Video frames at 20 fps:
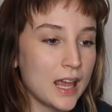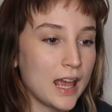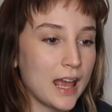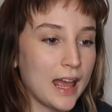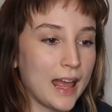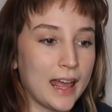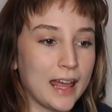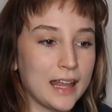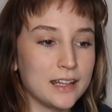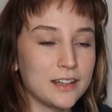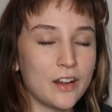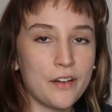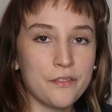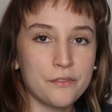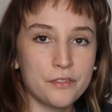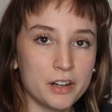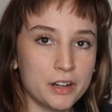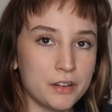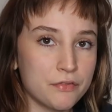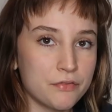and not
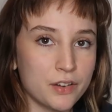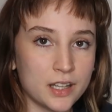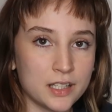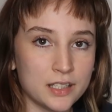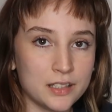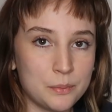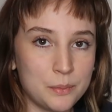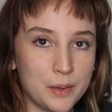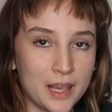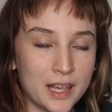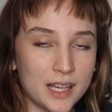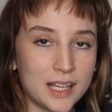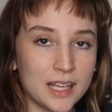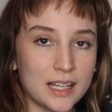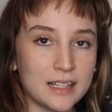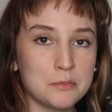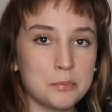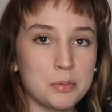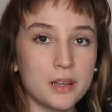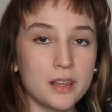very fun to make
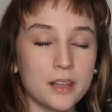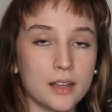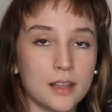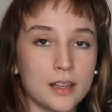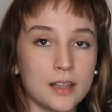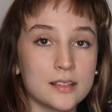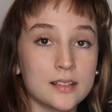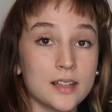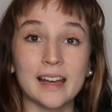is because